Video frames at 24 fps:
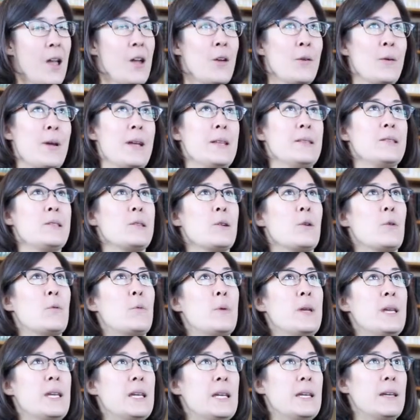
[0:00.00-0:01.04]
Right, so
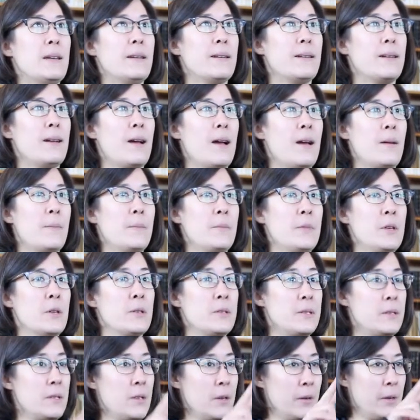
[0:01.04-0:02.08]
we,
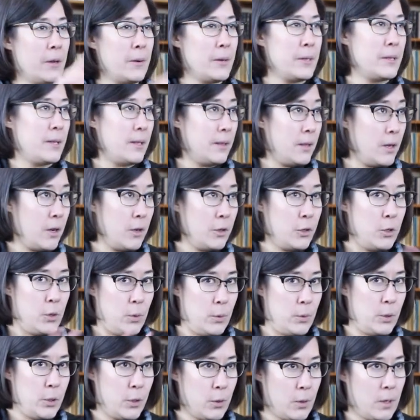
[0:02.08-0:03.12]
you'll notice that there are
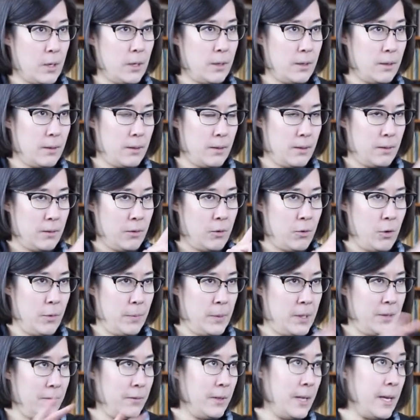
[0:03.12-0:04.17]
2 short
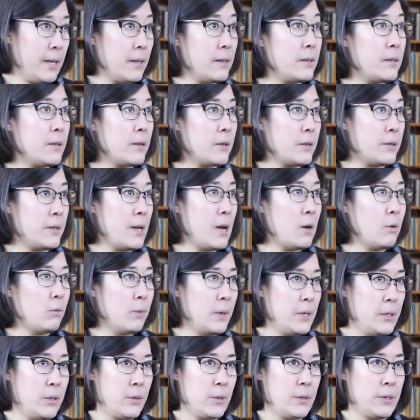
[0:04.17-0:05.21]
groups of links. There's now
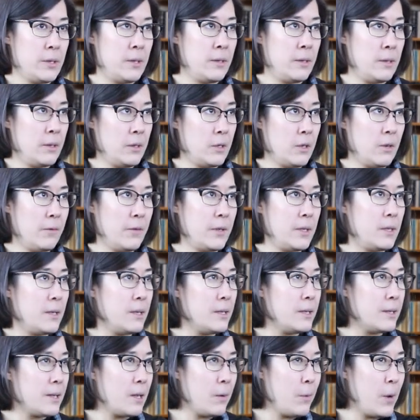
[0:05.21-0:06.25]
resources and
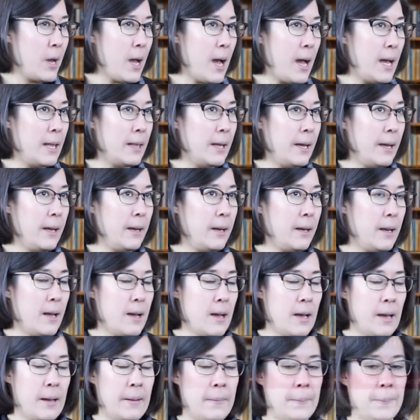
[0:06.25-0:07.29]
services that we highlight,
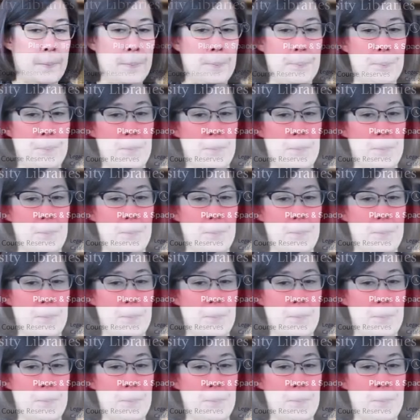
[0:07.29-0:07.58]
and